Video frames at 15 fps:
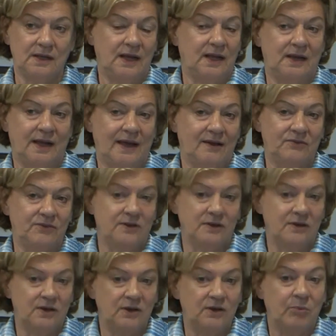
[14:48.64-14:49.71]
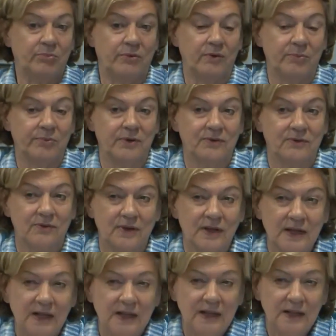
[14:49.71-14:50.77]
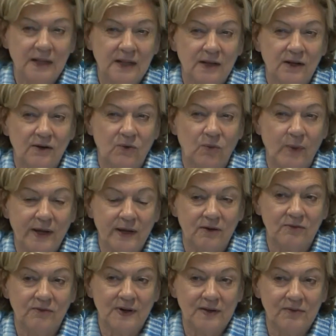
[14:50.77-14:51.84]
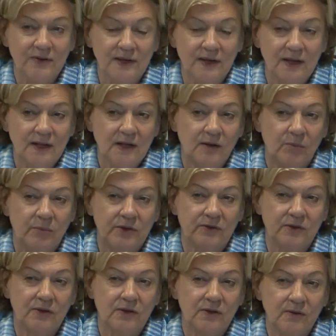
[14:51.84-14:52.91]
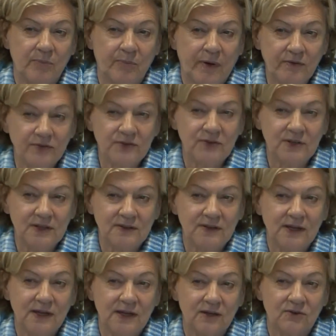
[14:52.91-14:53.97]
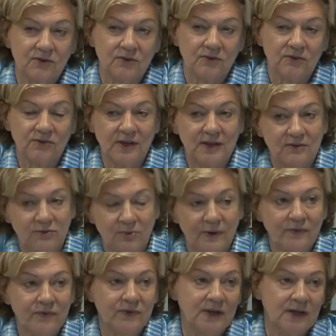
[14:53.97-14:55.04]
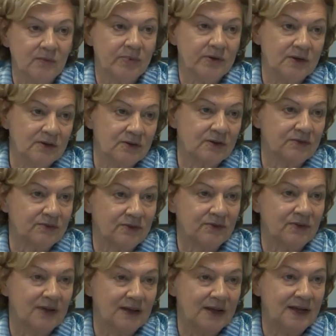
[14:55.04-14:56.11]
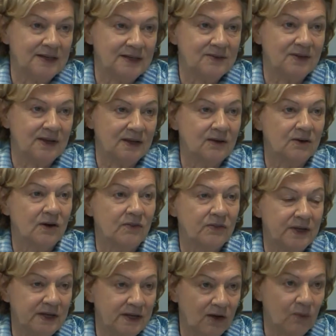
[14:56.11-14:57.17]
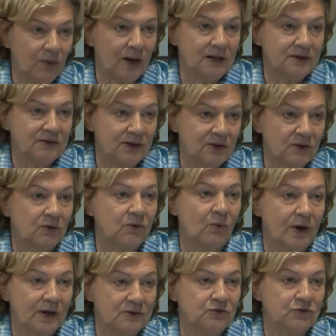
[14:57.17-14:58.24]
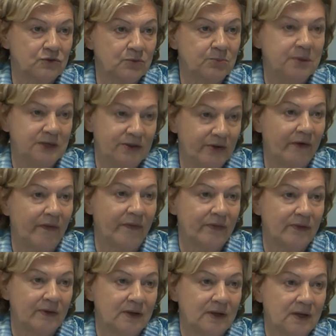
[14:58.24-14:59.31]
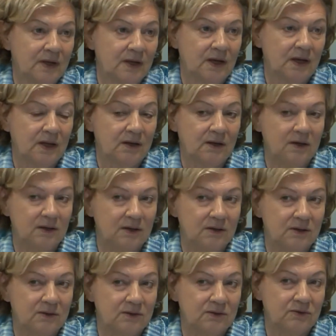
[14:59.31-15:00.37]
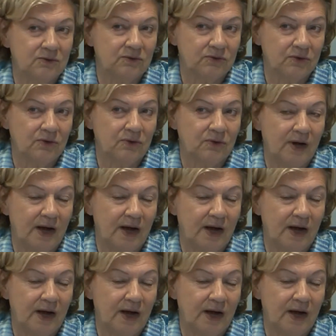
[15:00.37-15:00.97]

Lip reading: and have an appropriate way of living. But poverty indicator says one thing, but it doesn't say anything on inequality and on what should be done. And so